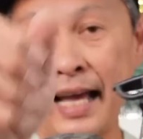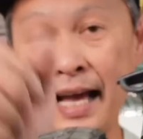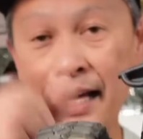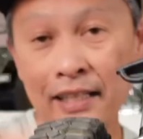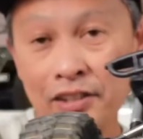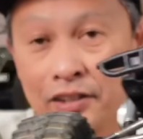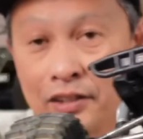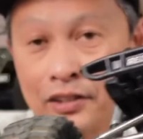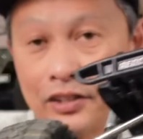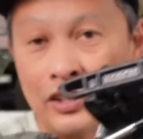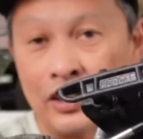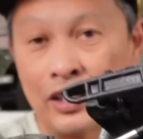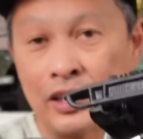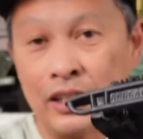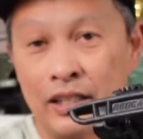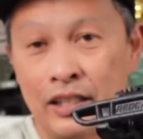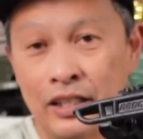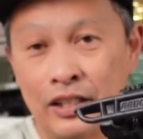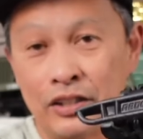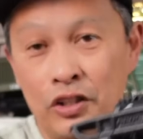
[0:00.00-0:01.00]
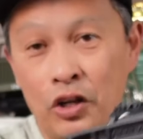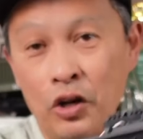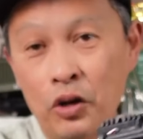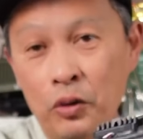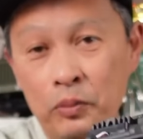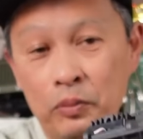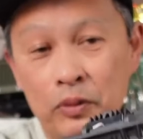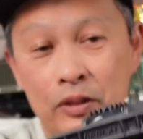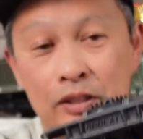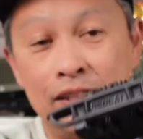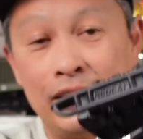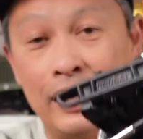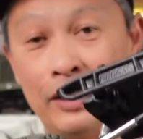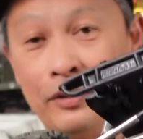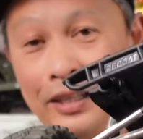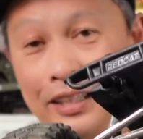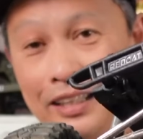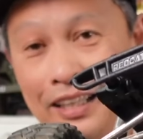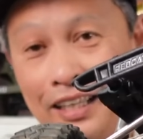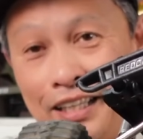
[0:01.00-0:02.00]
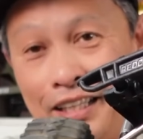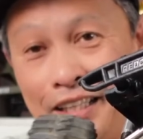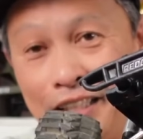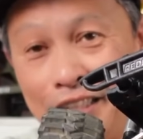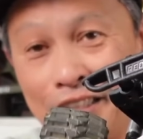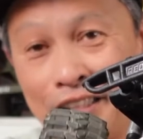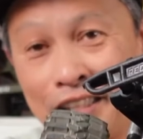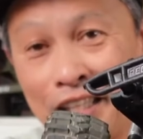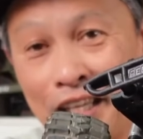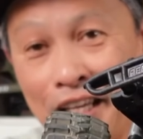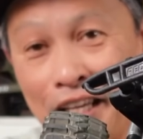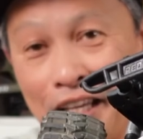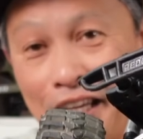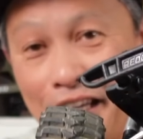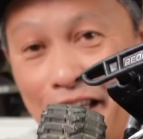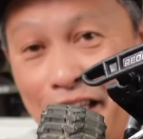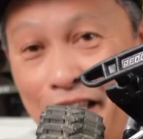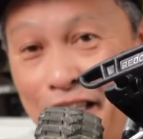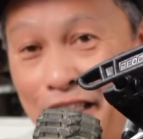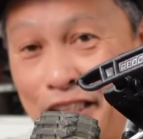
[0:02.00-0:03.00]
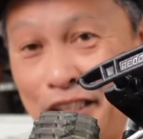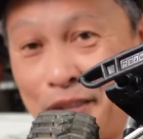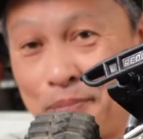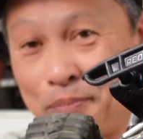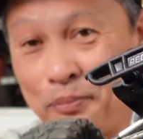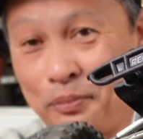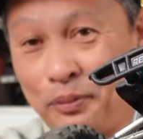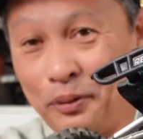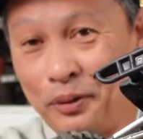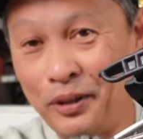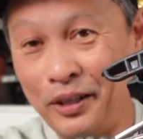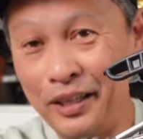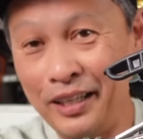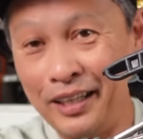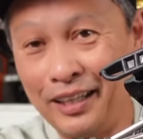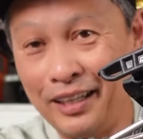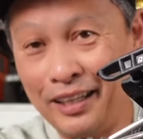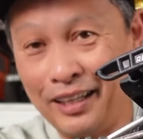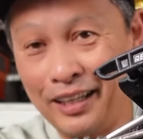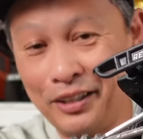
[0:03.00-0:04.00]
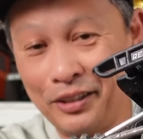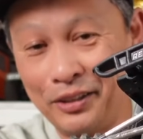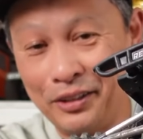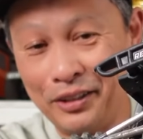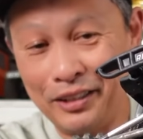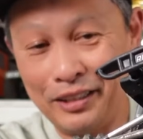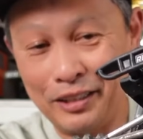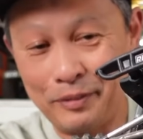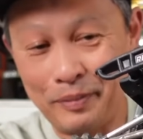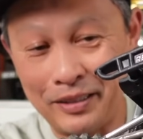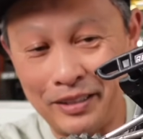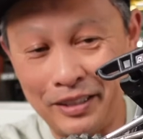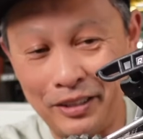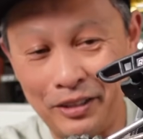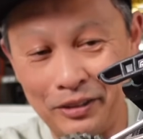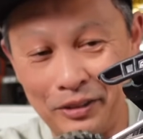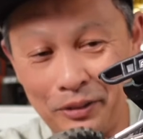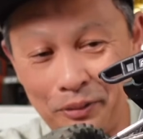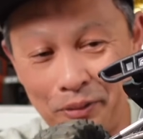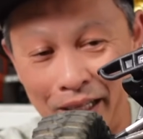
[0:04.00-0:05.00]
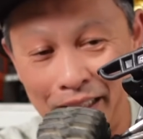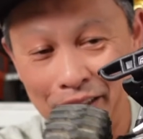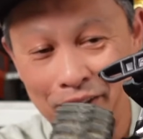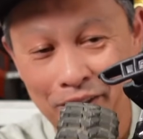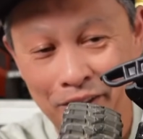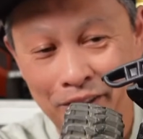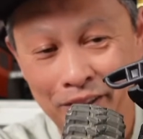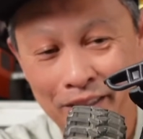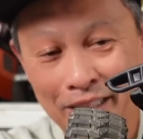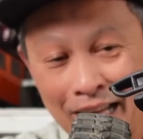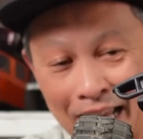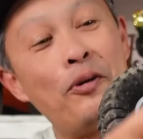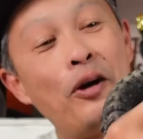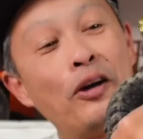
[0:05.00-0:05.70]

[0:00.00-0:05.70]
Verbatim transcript: axles. So steering is is pretty good, especially on the right turn.